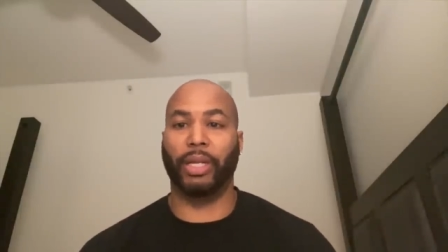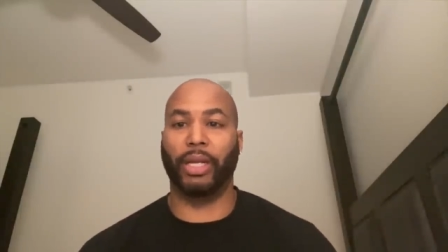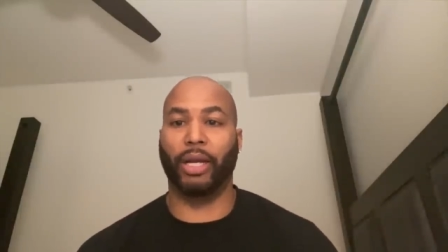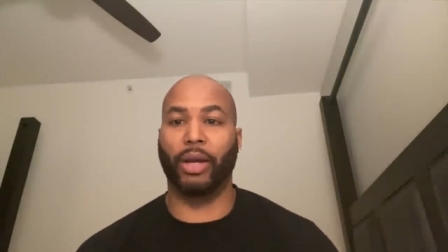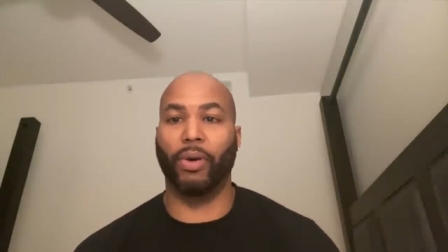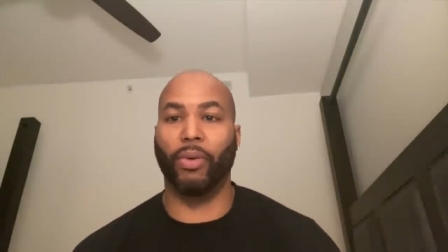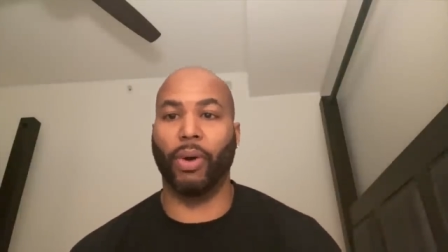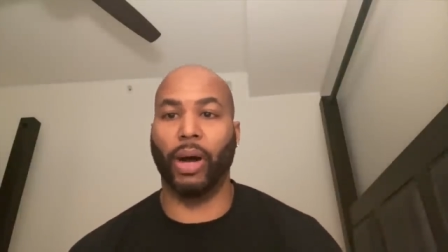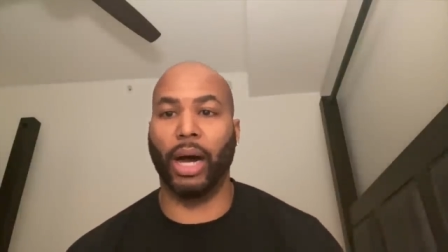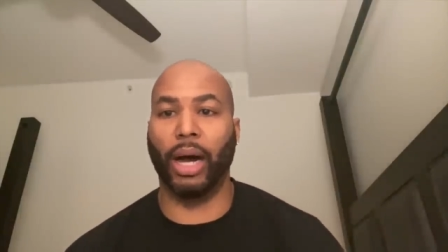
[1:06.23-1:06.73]
to
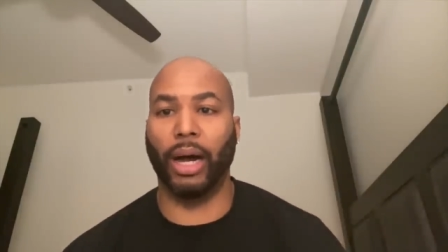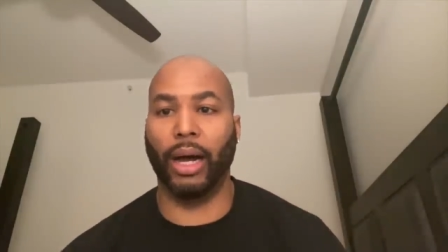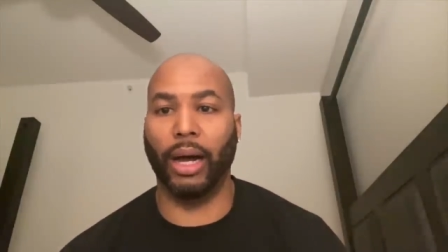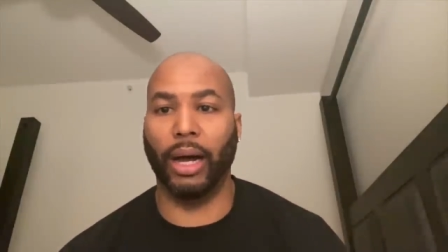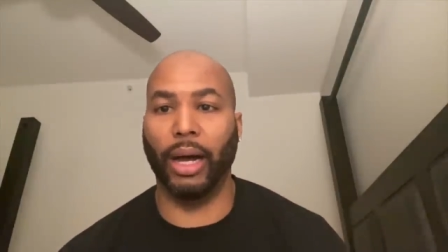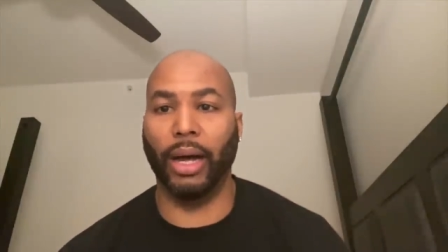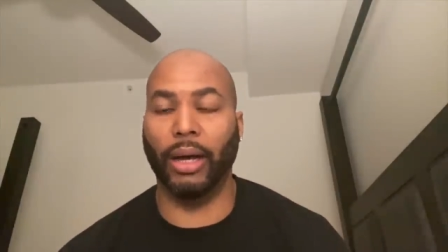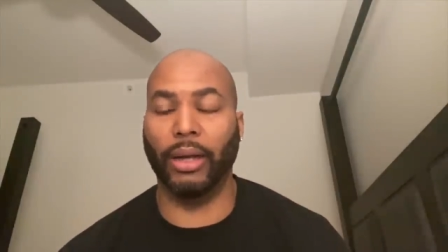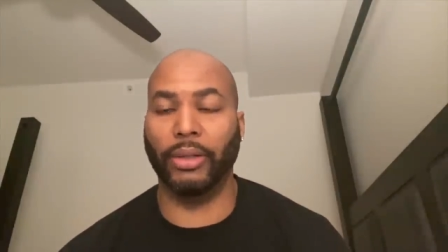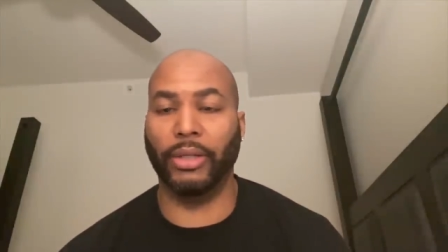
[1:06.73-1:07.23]
go
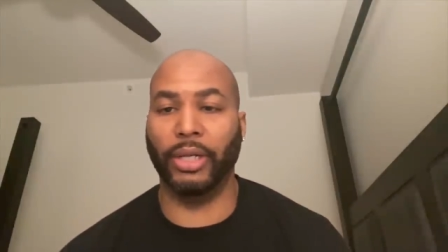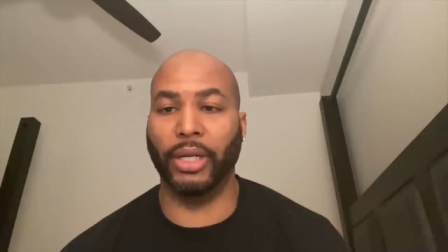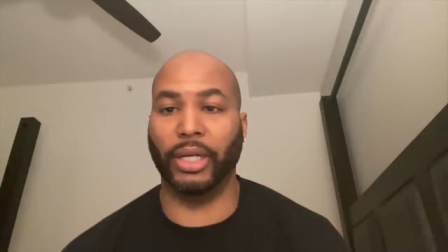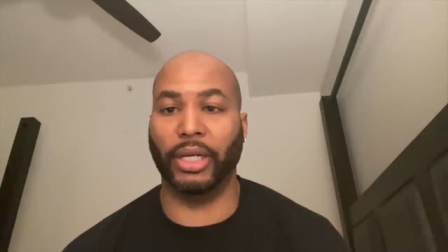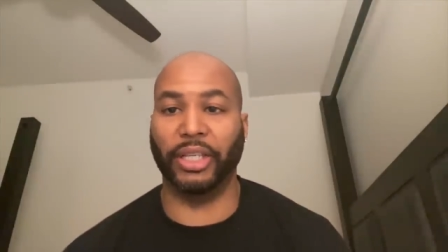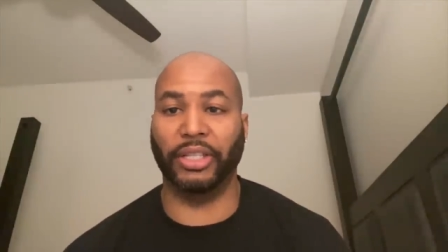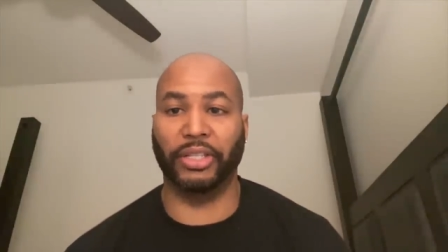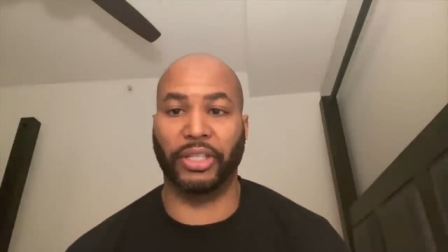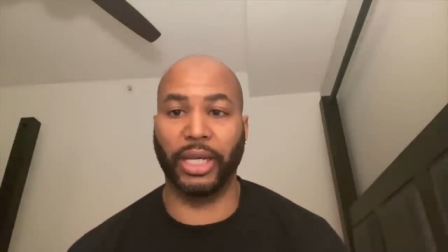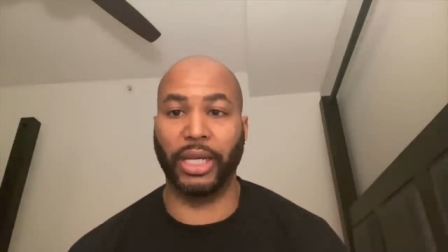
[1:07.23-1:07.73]
uh, to the
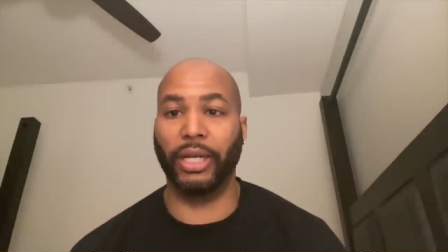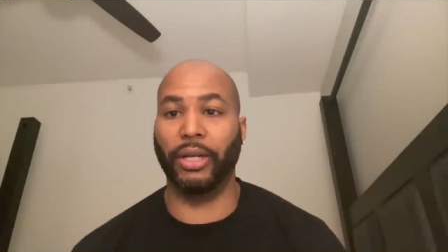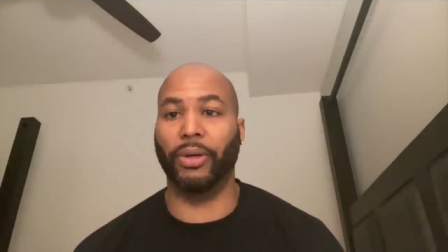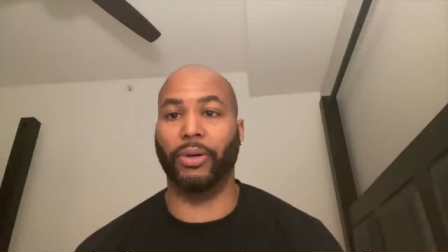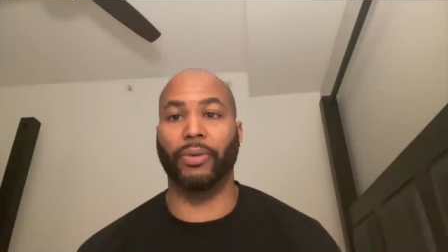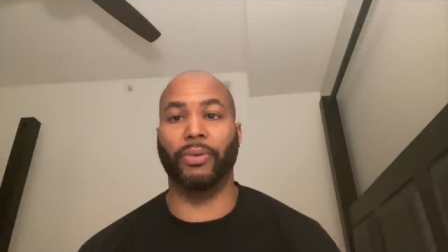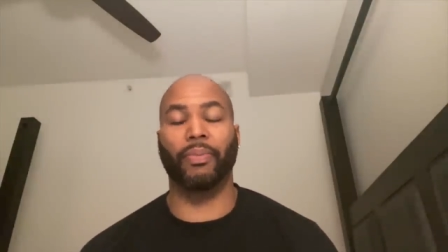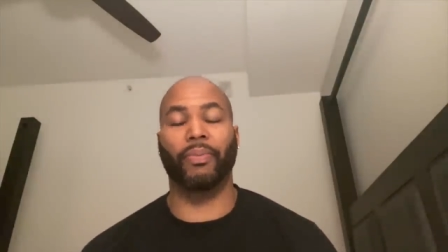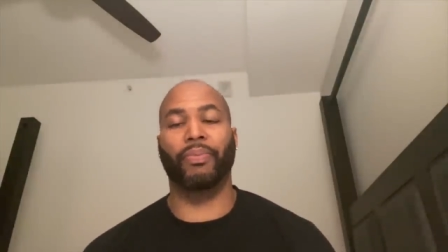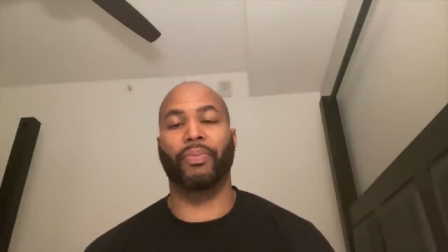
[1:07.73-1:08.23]

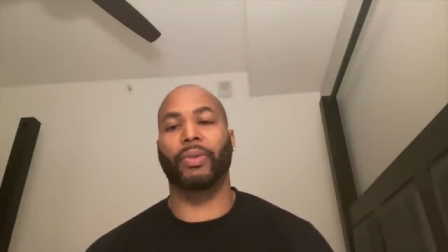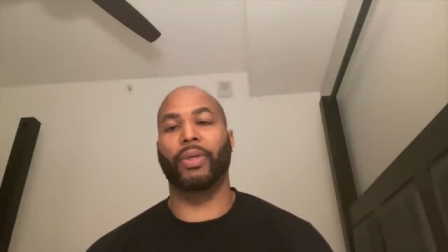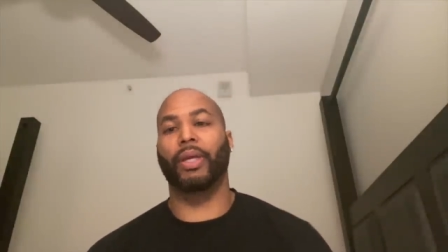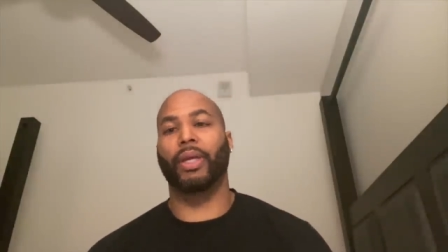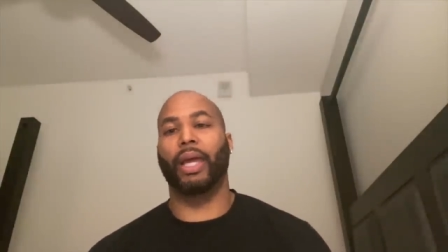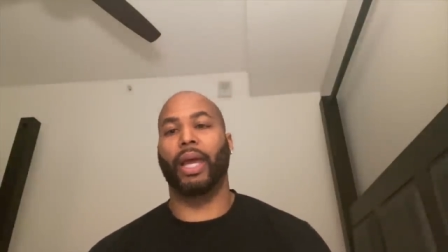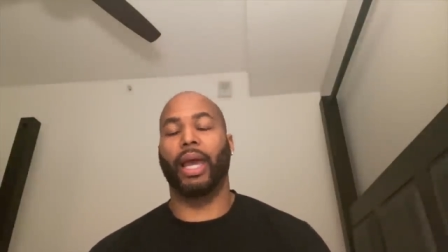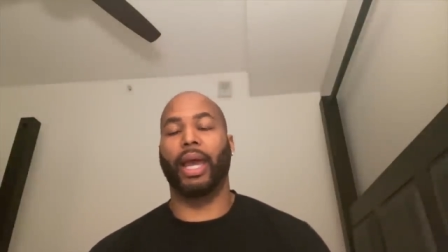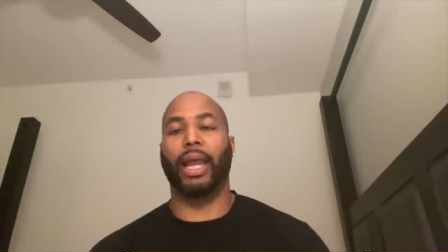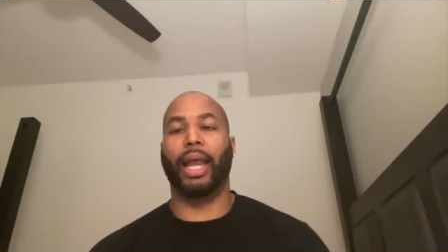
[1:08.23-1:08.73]
casino,
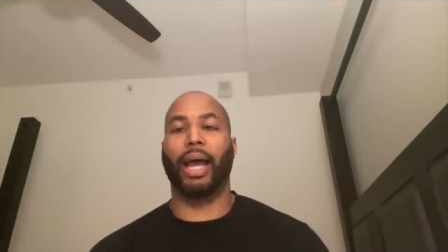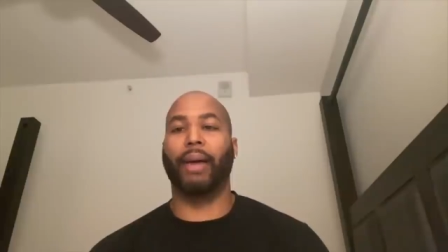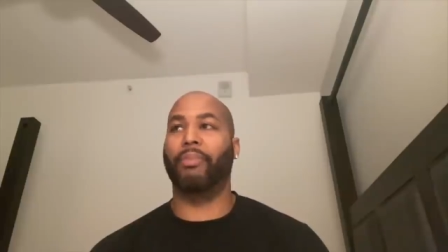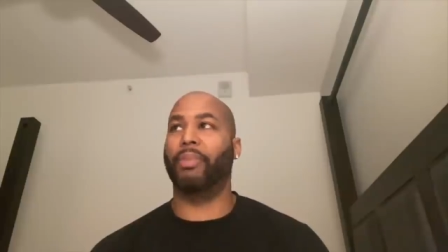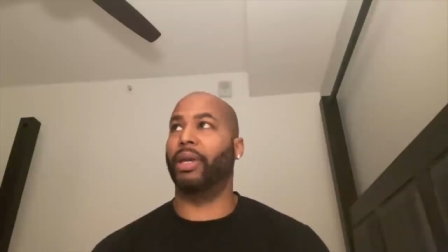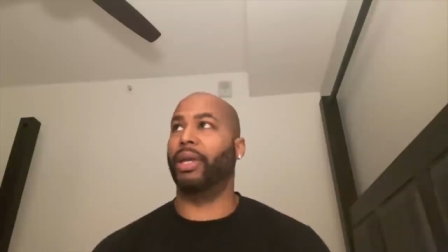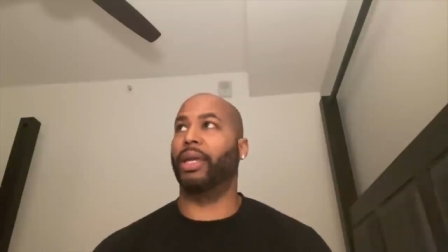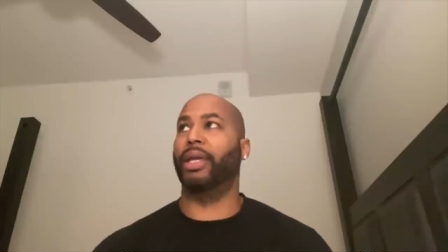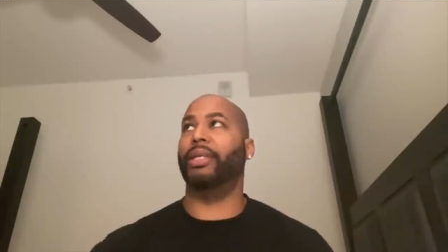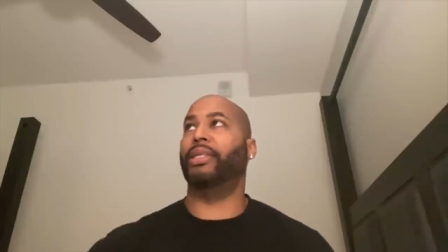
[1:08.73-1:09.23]
and I
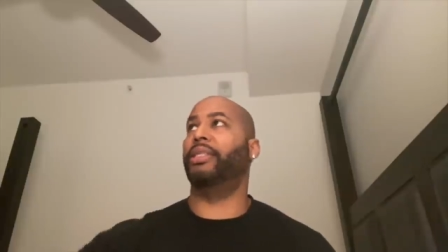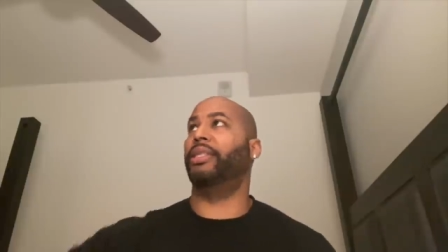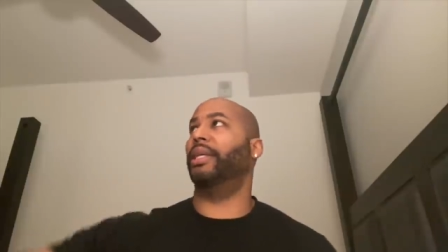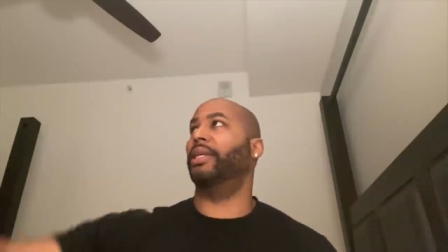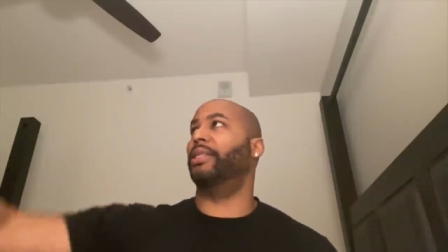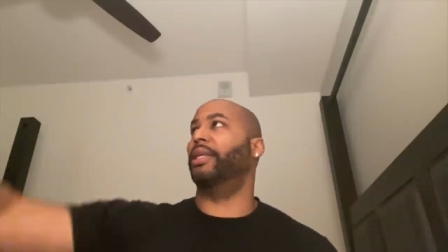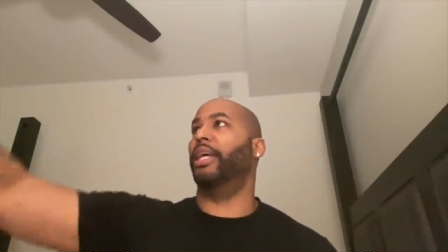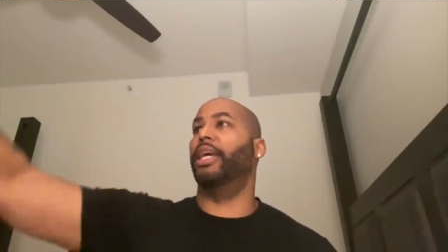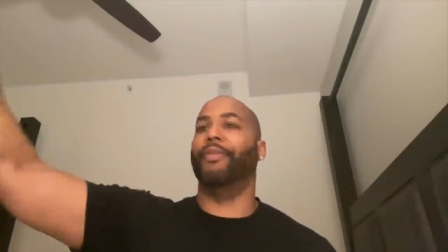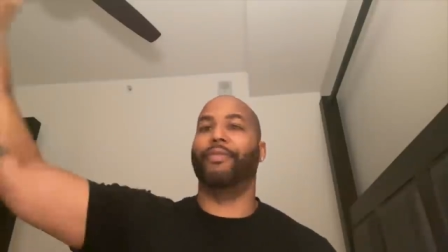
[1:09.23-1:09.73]
mean it's
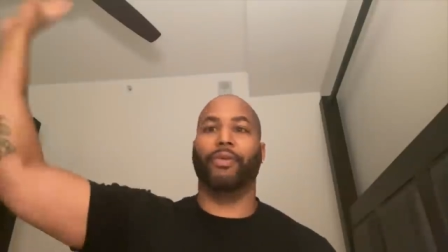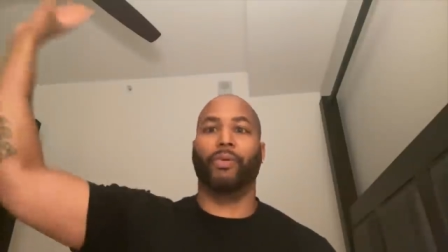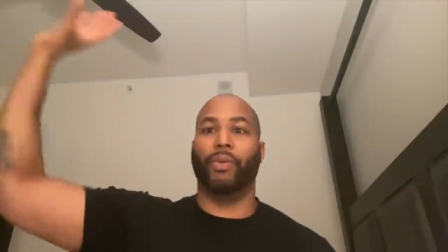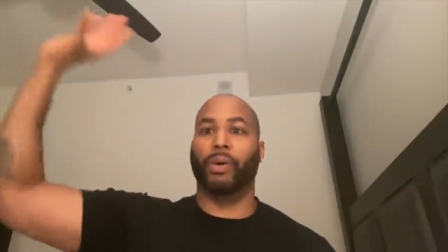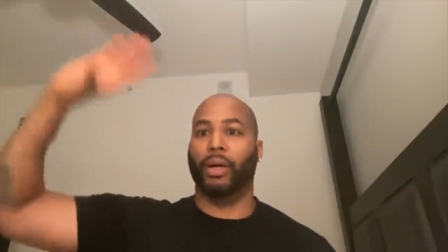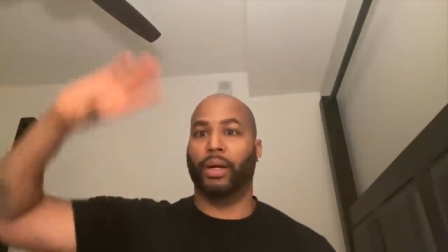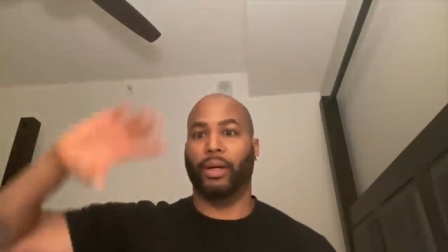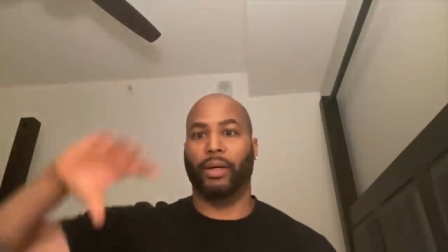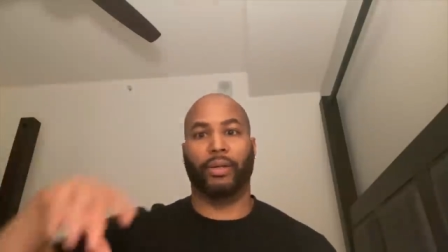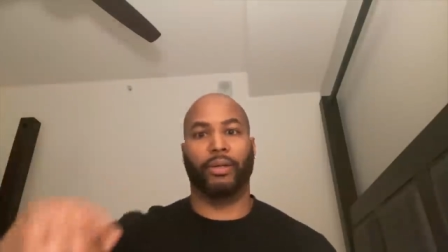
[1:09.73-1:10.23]
just
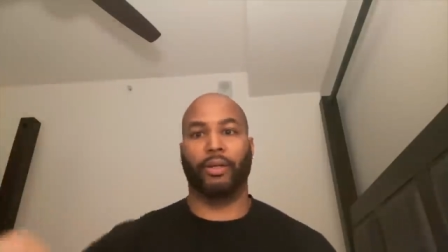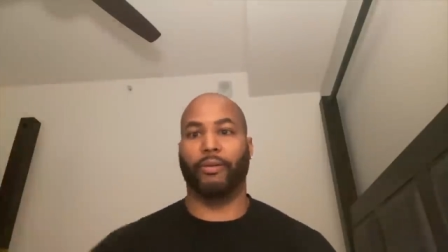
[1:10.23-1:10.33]
everywhere.